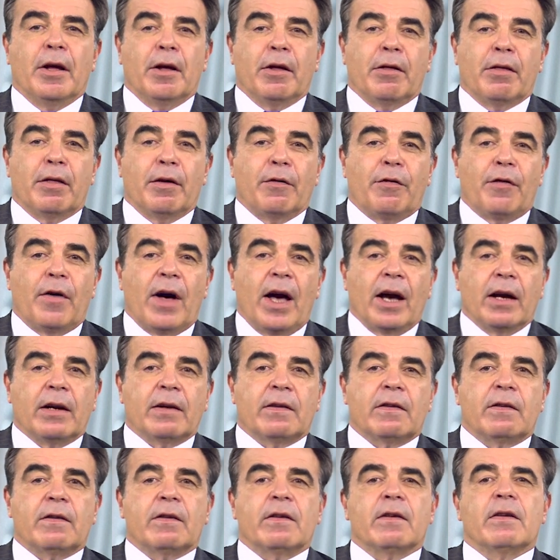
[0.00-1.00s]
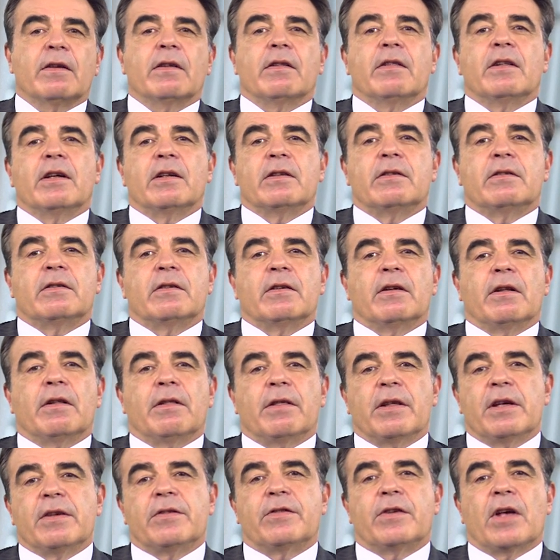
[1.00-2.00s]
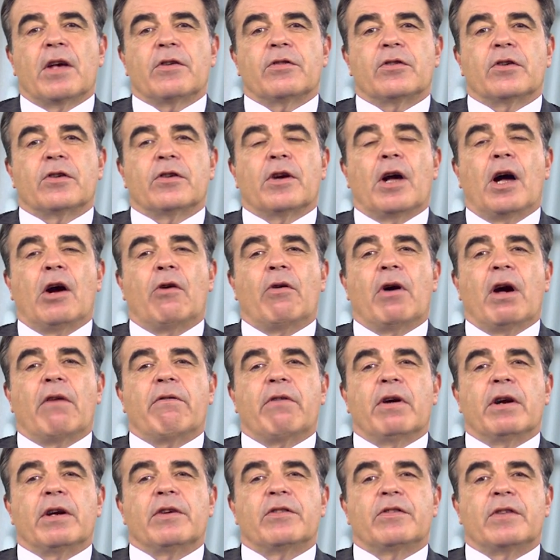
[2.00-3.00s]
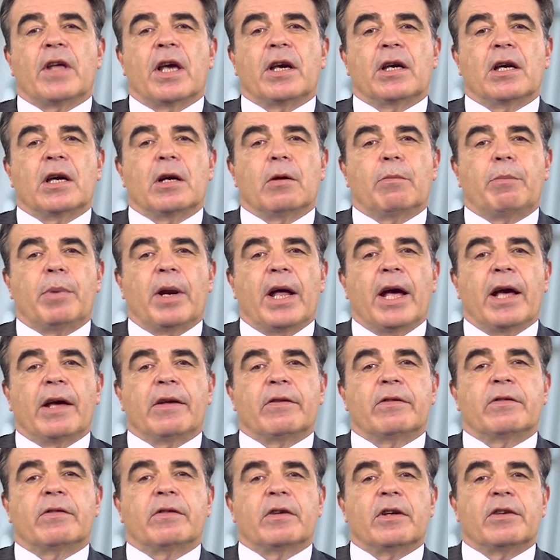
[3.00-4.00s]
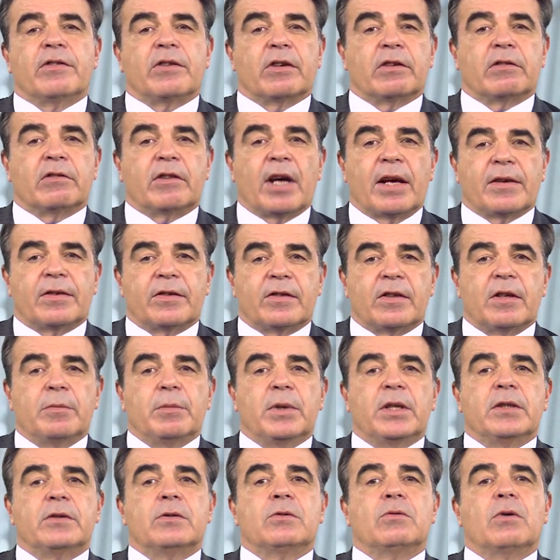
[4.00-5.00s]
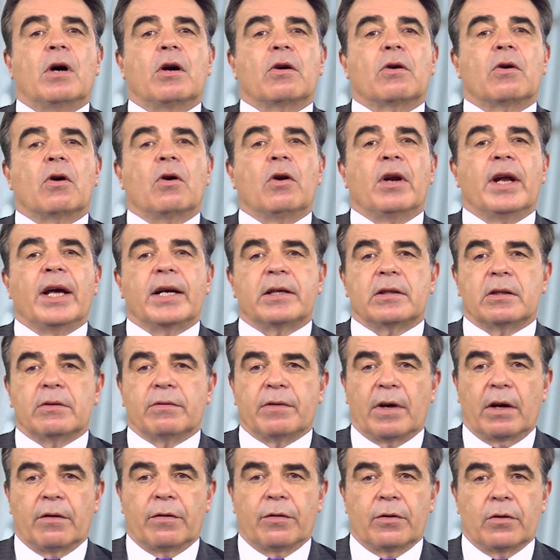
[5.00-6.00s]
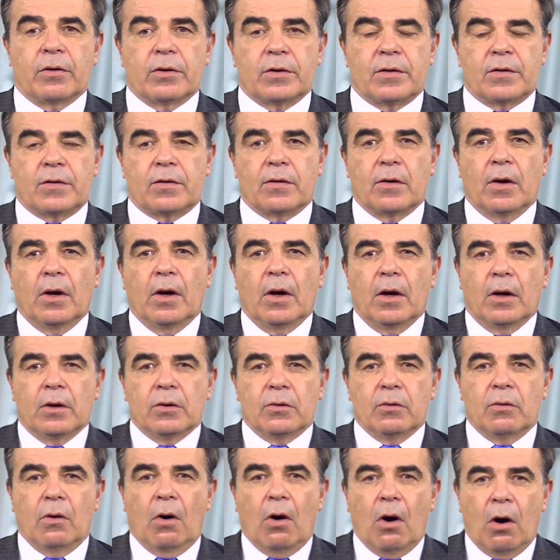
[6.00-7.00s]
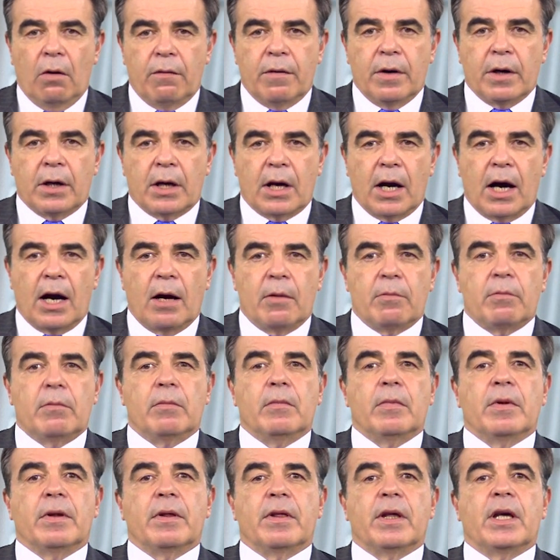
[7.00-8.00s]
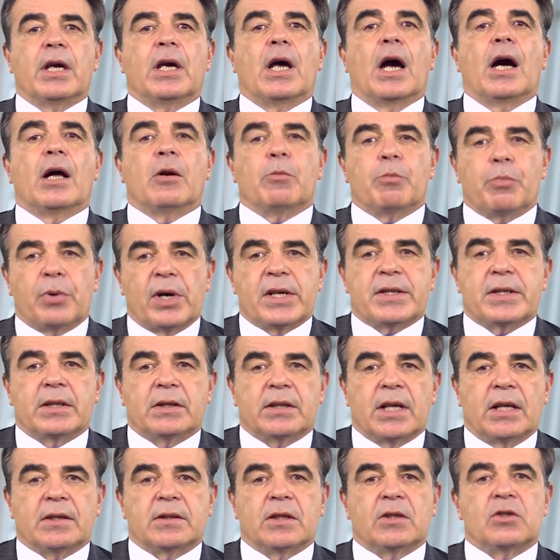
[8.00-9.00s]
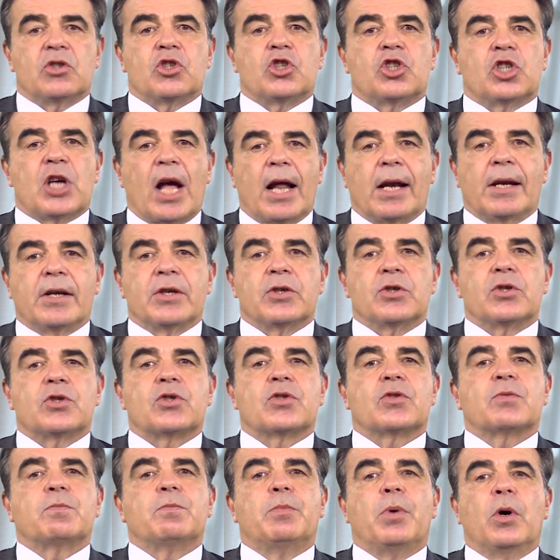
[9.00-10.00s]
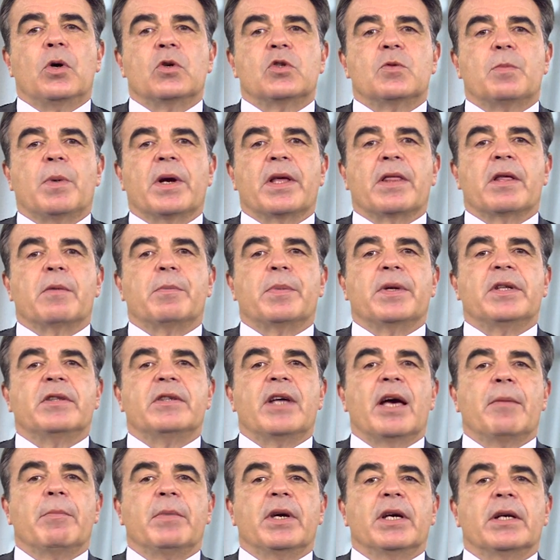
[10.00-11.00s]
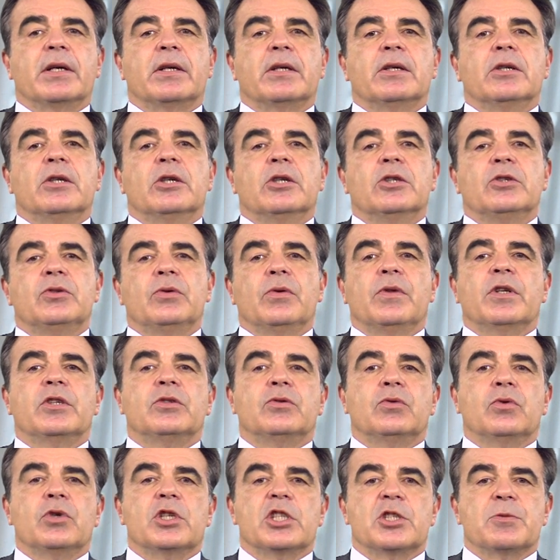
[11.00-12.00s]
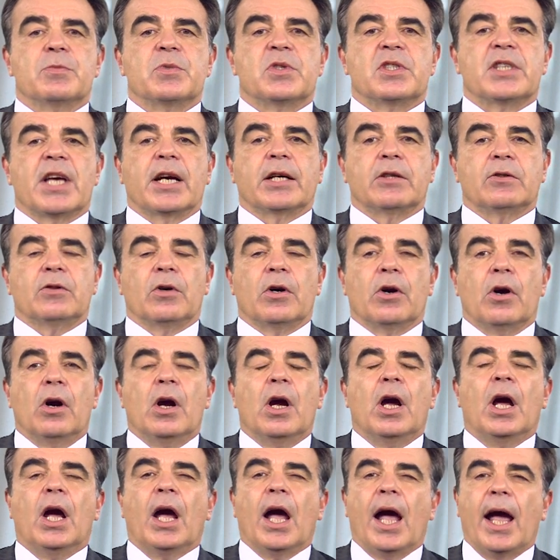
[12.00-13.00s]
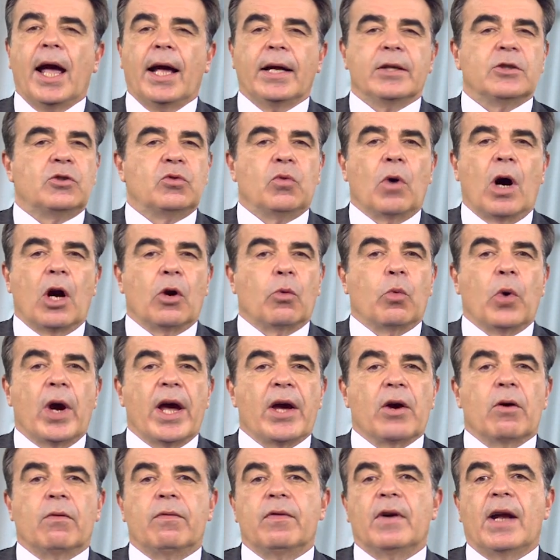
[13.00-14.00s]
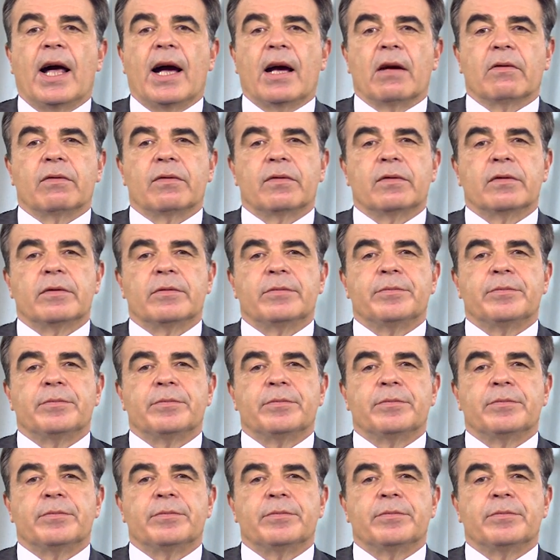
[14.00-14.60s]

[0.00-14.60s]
The fact that this session, however, is taking place is a testament to our collective efforts to overcome the unprecedented challenge posed by the pandemic to the tourism sector and to our way of life.